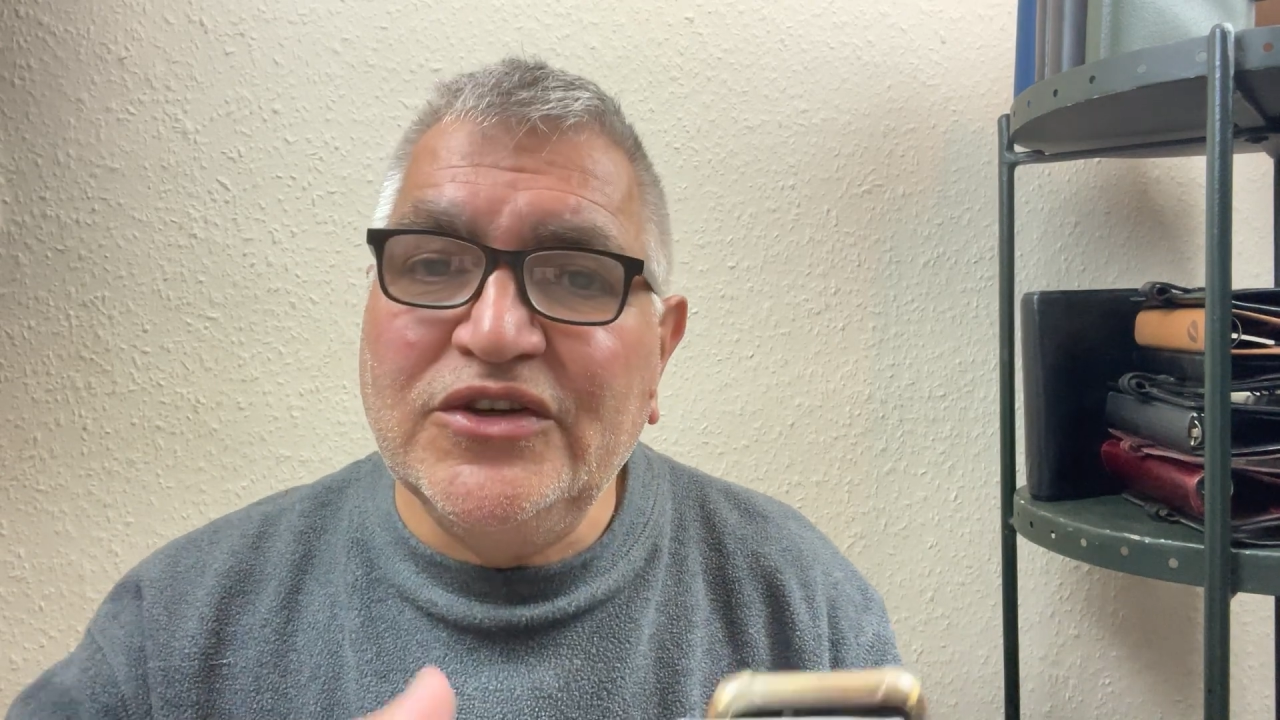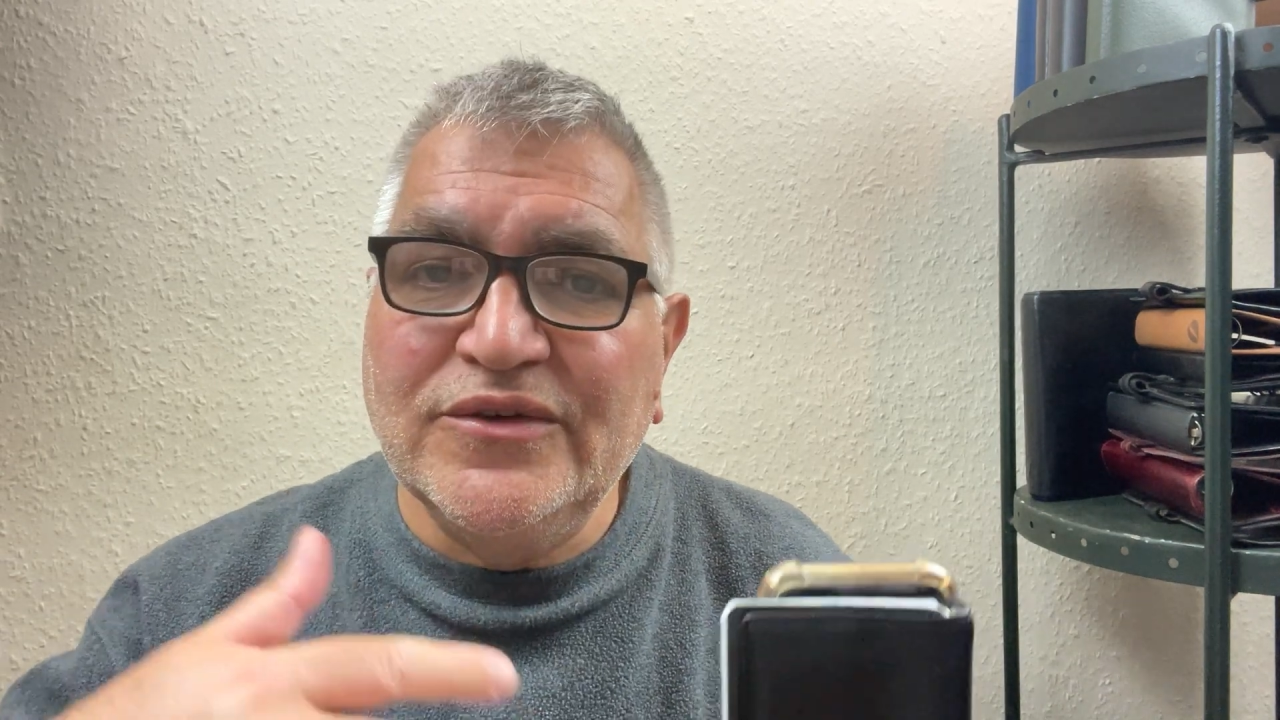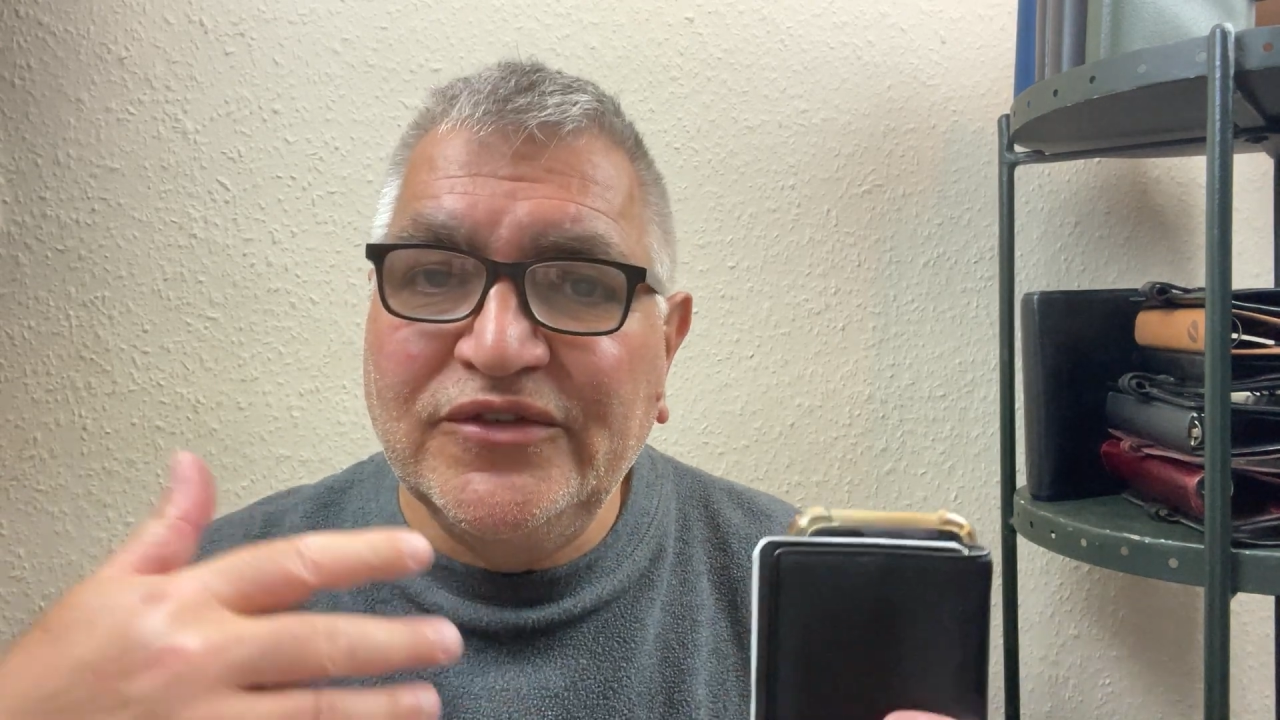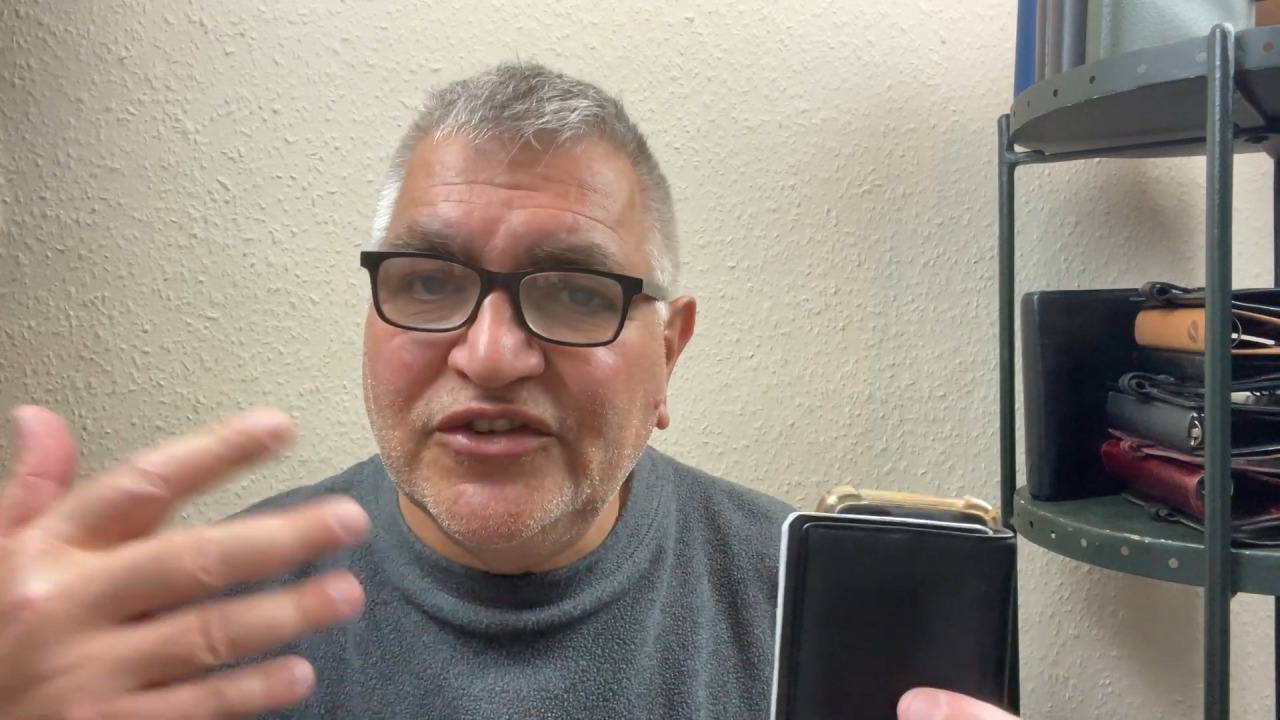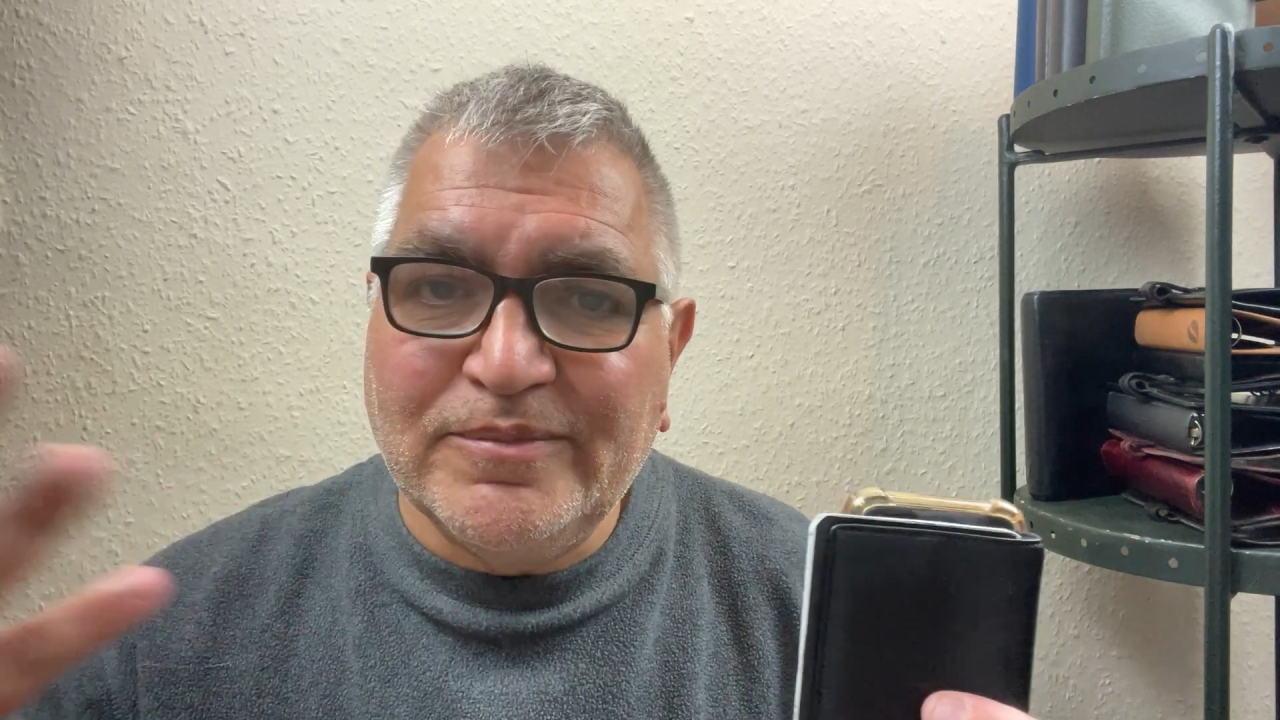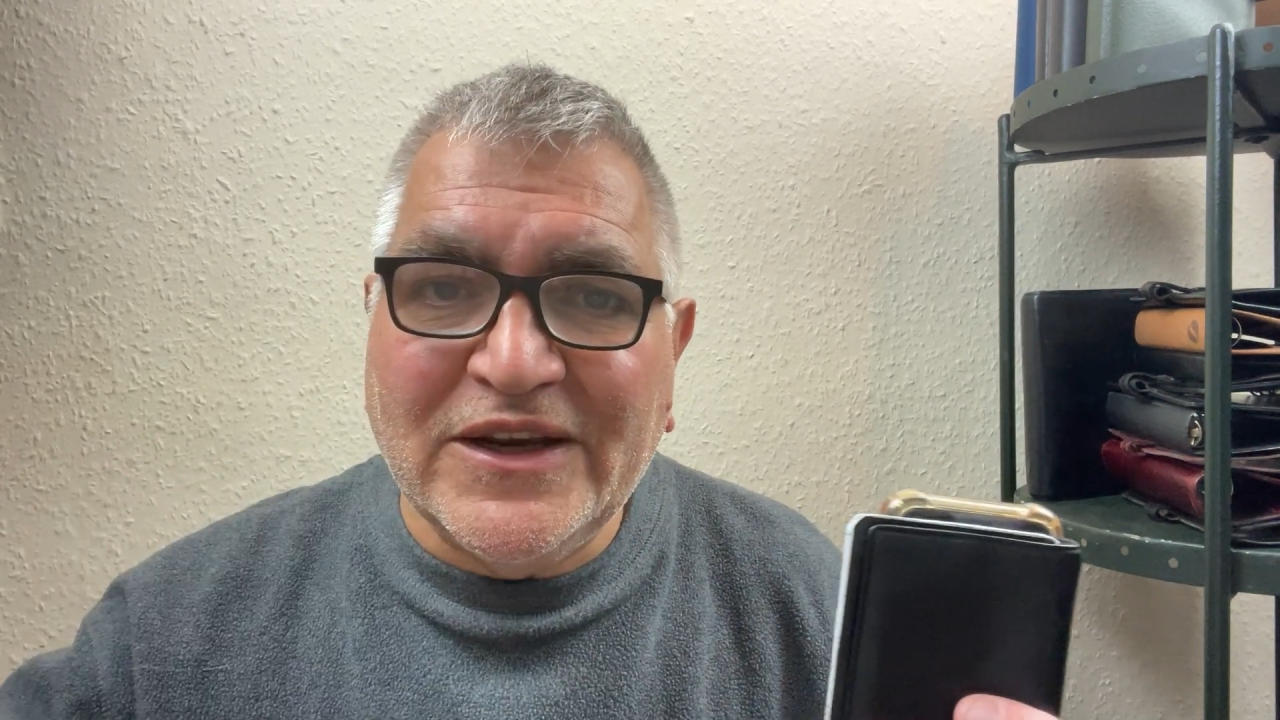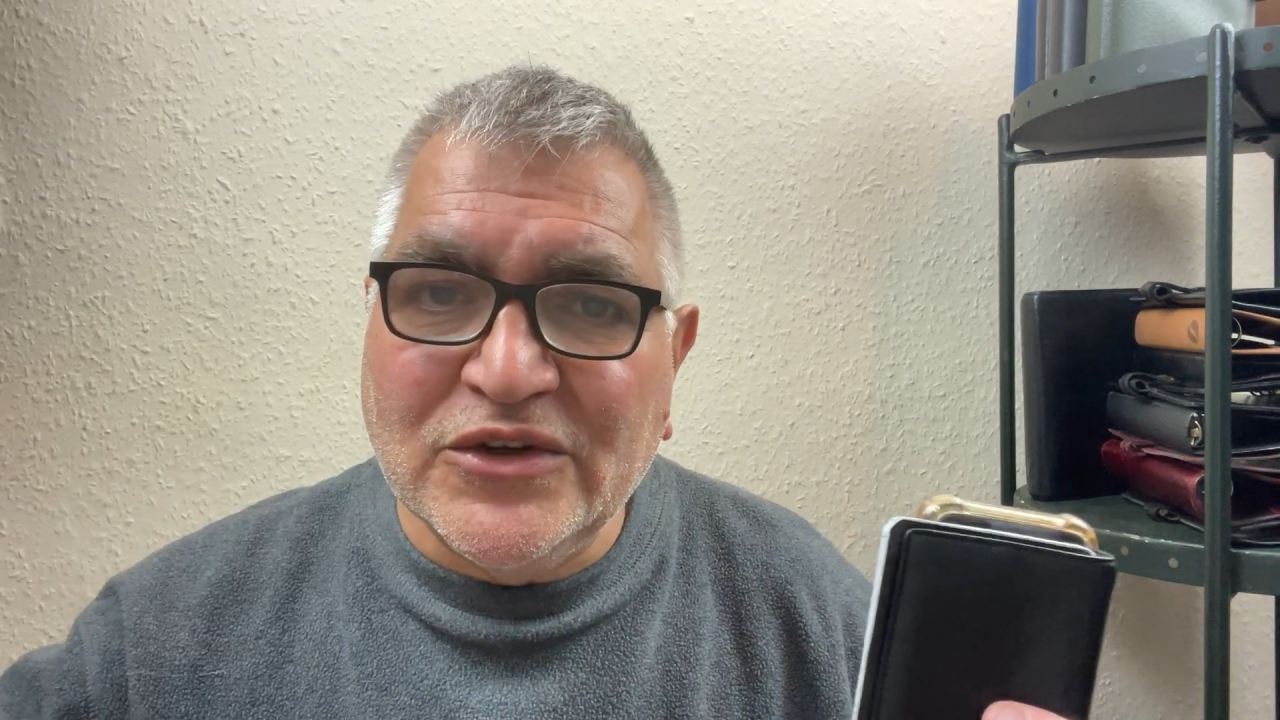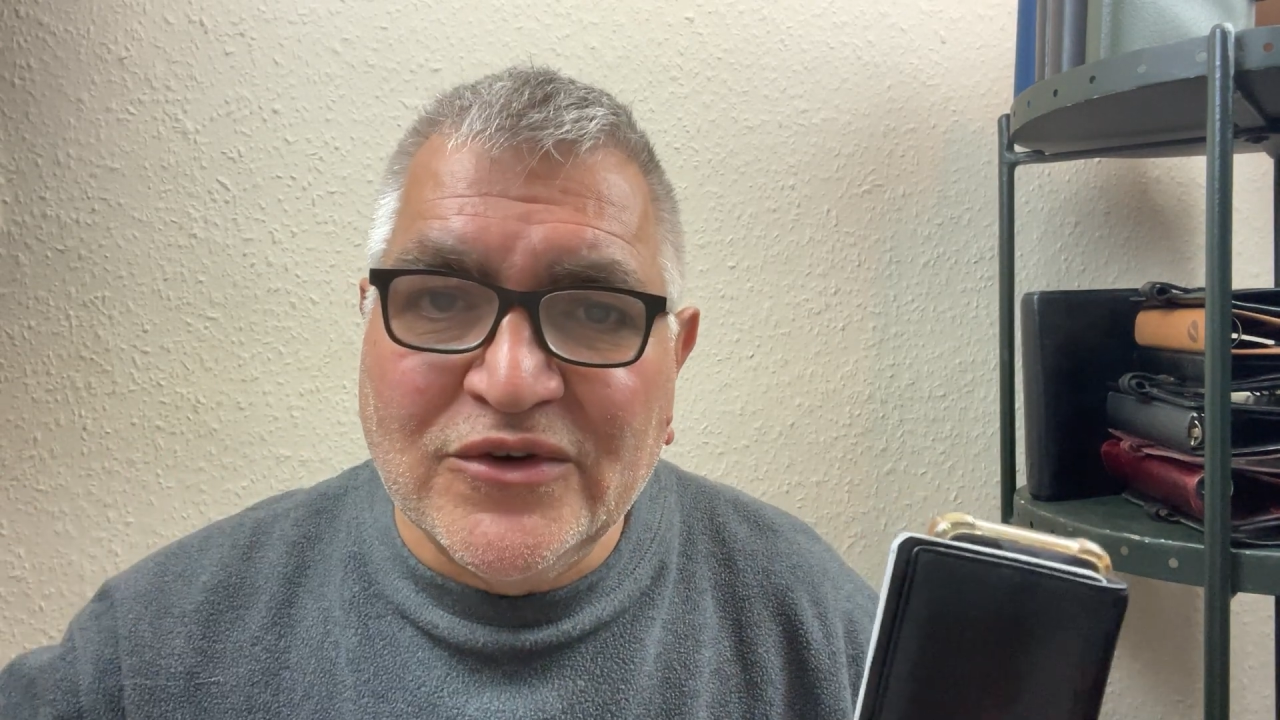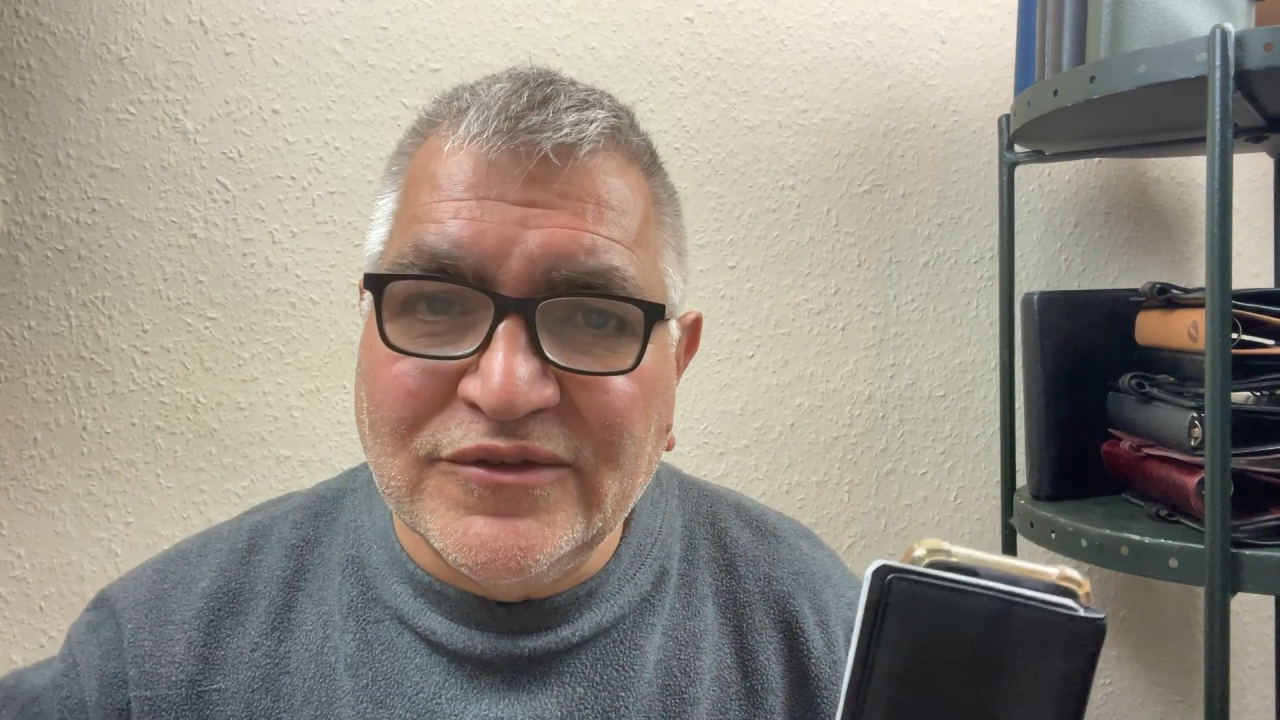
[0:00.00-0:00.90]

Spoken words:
spent your